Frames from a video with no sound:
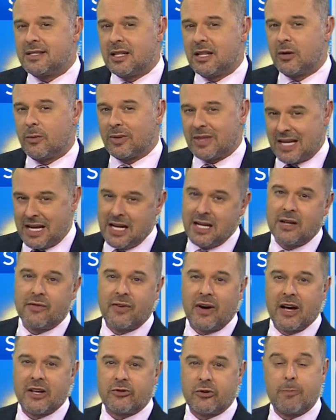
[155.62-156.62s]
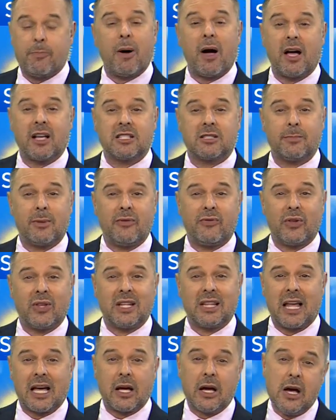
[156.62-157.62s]
dealing with the heat advisory, possibly
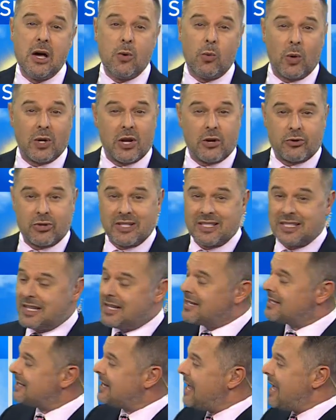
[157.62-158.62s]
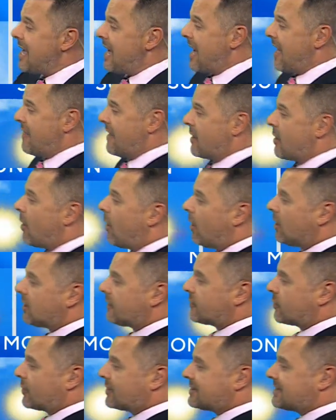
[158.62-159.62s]
feeling like 106. And then all
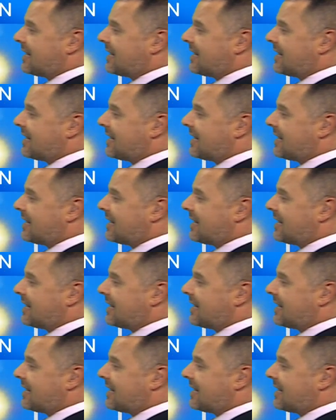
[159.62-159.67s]
of North